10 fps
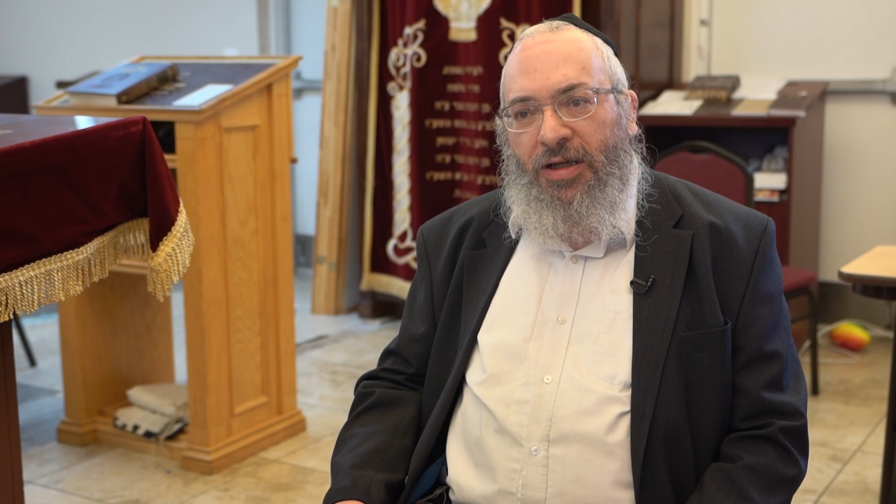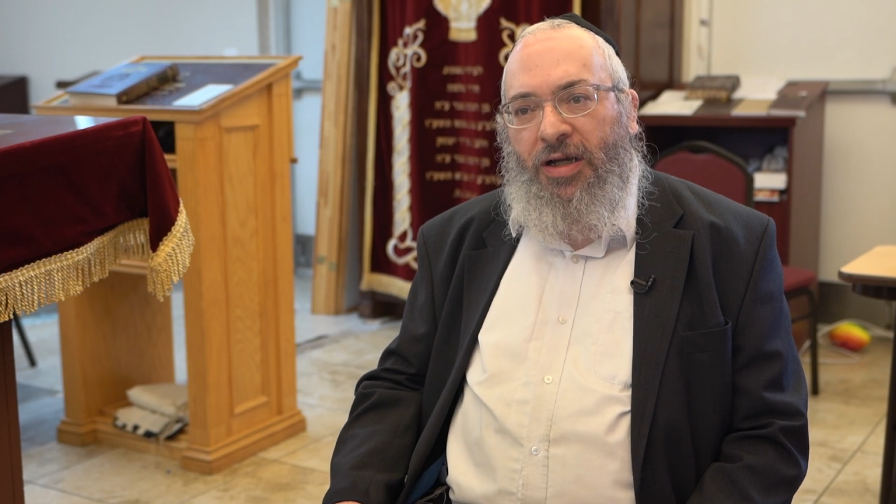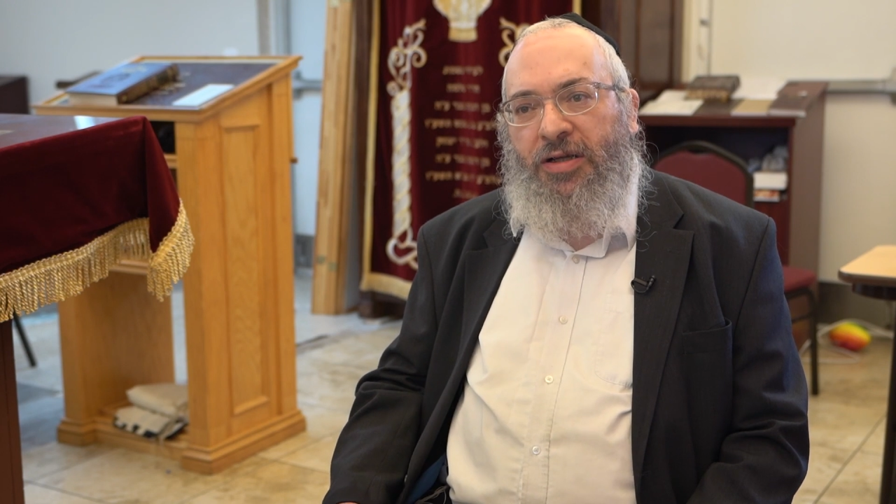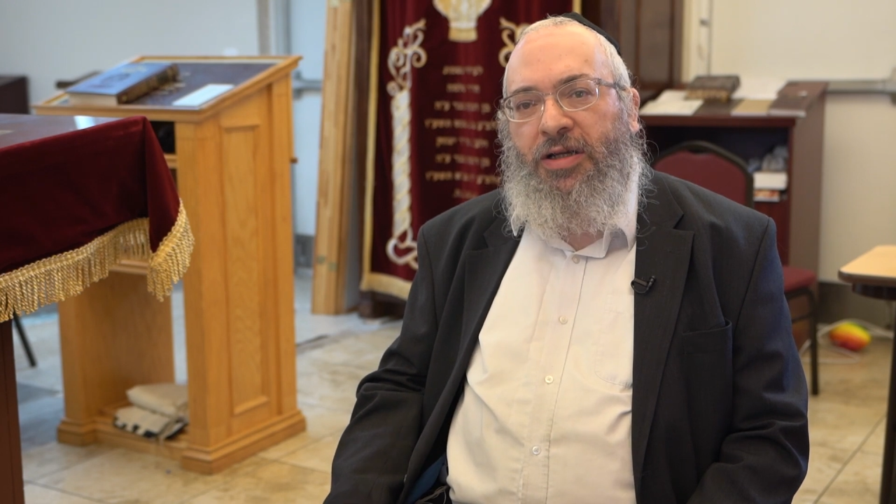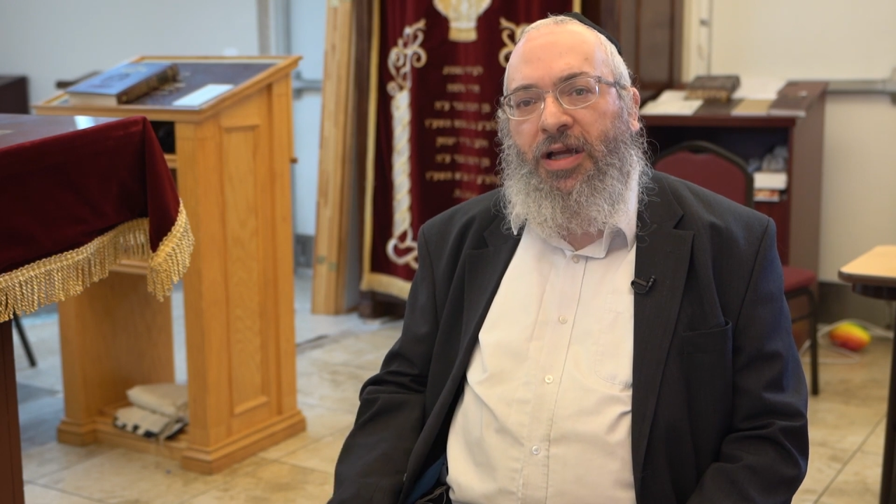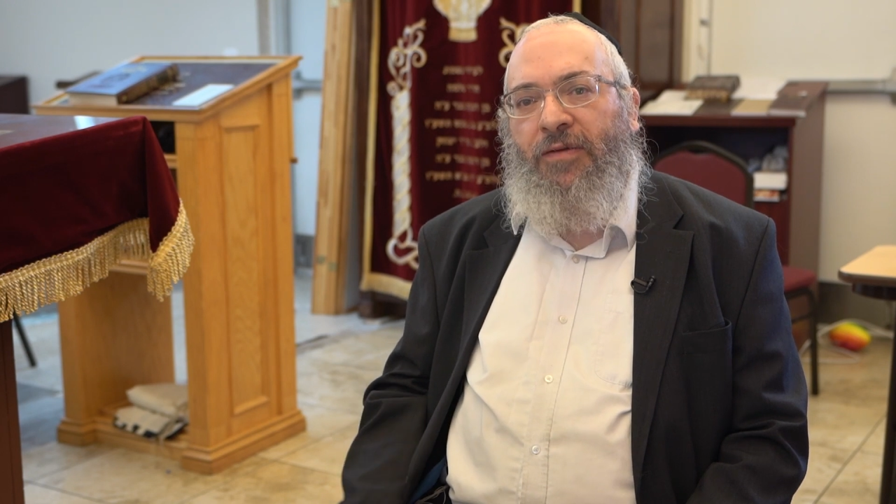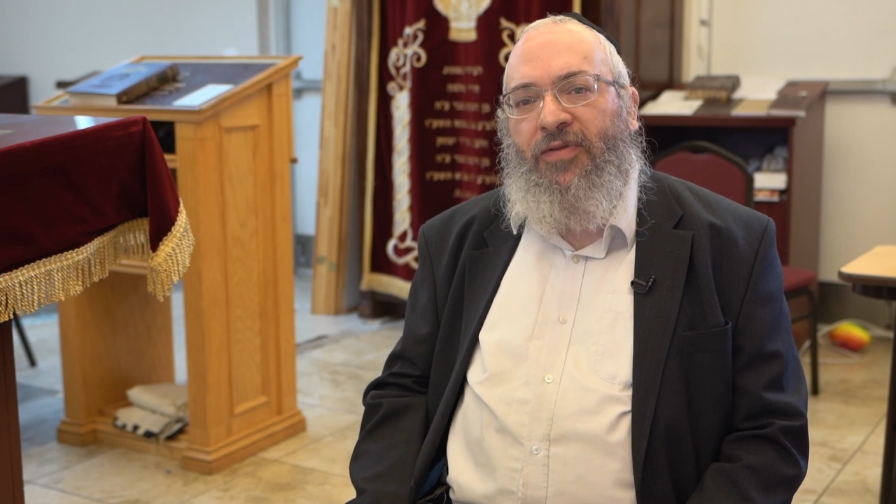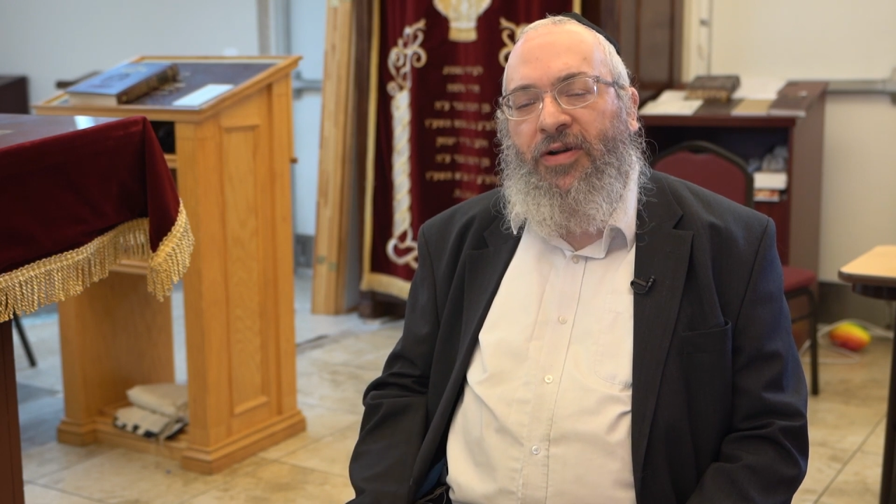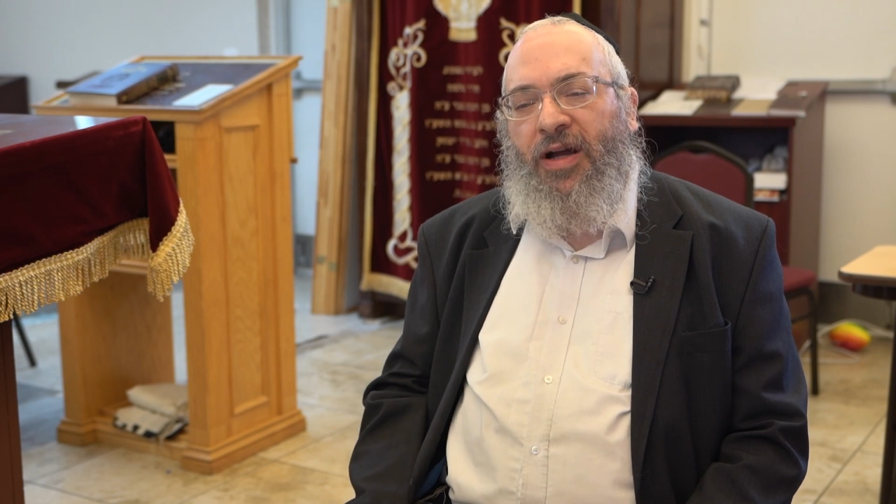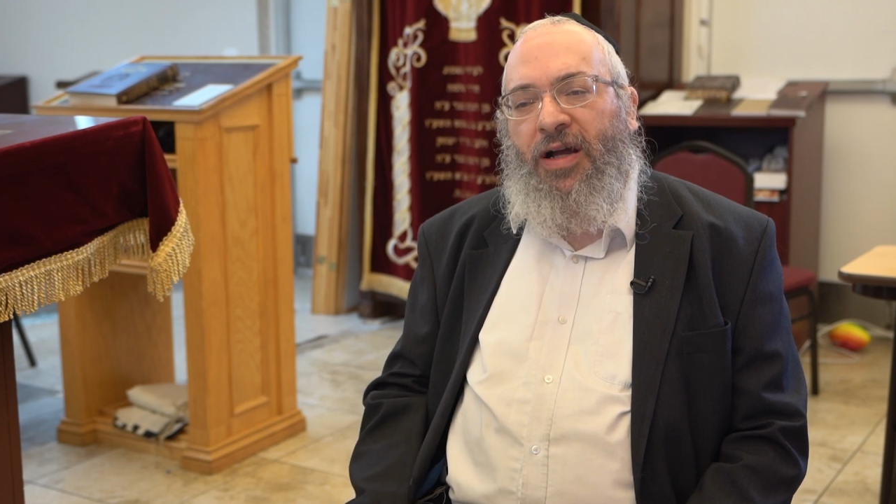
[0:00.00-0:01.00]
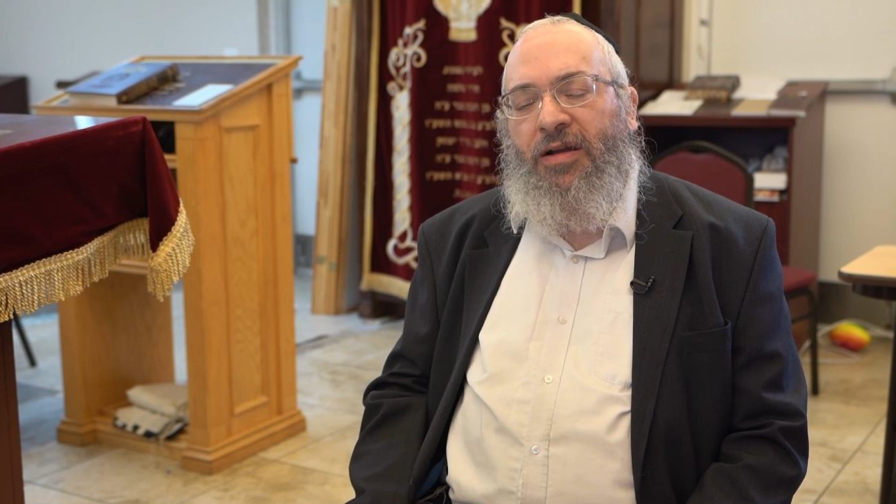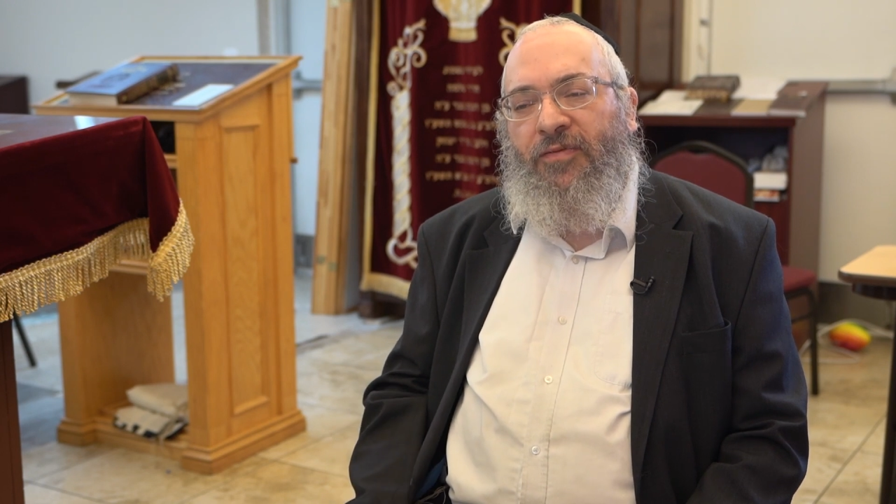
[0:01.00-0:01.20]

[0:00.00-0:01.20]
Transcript: and he became very highly